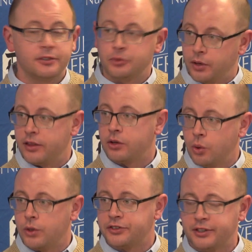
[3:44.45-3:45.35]
So one of the
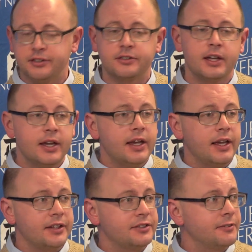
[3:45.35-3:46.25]
courses
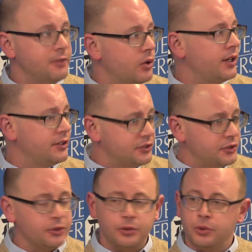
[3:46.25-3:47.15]
is devoted
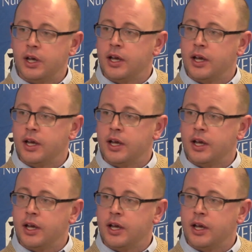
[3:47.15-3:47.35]
to